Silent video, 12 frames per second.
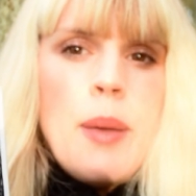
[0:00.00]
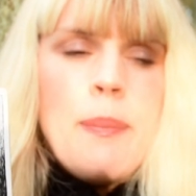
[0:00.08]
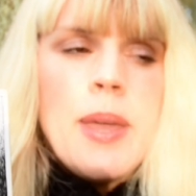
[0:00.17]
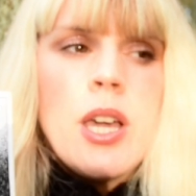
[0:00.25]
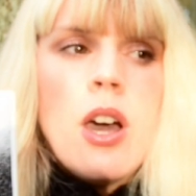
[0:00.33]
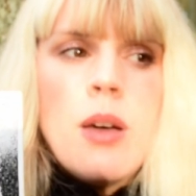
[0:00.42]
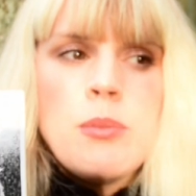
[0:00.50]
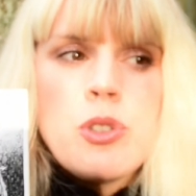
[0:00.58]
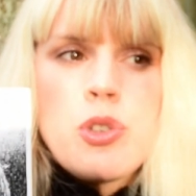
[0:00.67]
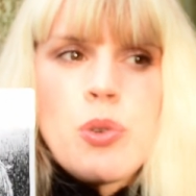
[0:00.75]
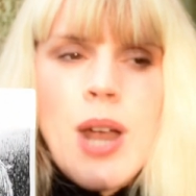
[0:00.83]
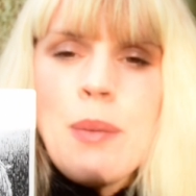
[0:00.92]
become
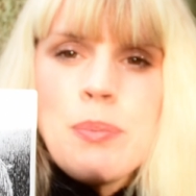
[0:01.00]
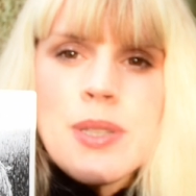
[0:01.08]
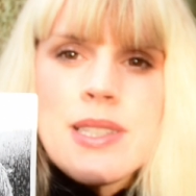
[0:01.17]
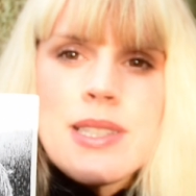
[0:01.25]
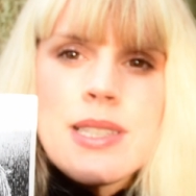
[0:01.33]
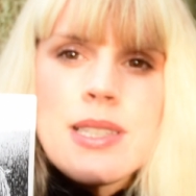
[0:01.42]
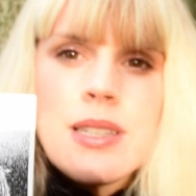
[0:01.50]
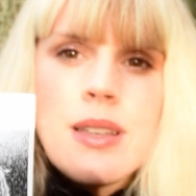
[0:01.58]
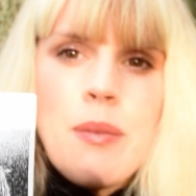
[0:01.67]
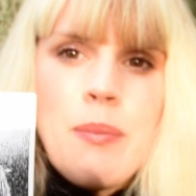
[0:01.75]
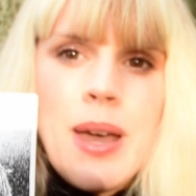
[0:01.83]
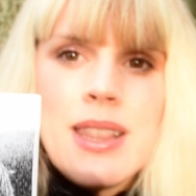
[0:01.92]
trapped
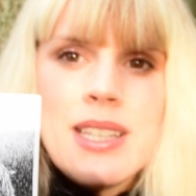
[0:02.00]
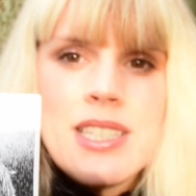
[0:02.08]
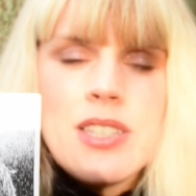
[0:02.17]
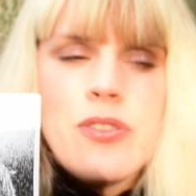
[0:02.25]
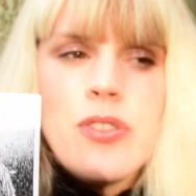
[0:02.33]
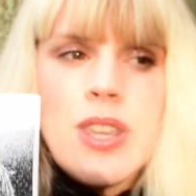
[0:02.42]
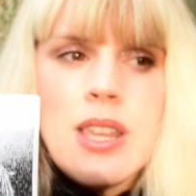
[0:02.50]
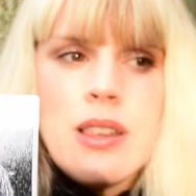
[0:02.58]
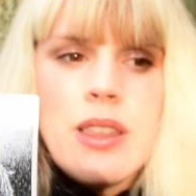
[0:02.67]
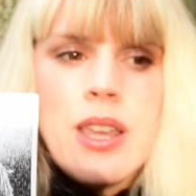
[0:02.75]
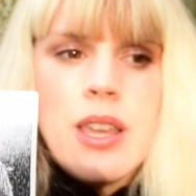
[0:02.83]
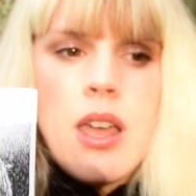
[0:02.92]
by this
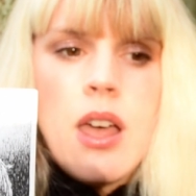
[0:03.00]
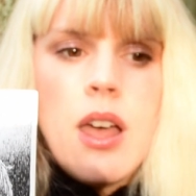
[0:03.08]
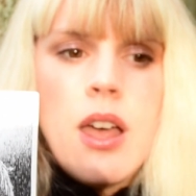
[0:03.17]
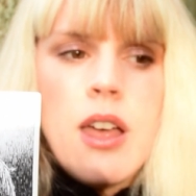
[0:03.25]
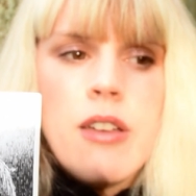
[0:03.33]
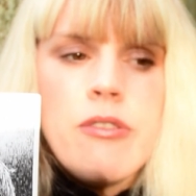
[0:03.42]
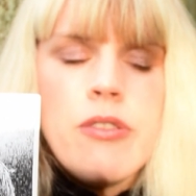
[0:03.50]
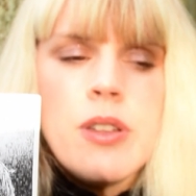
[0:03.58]
feeling of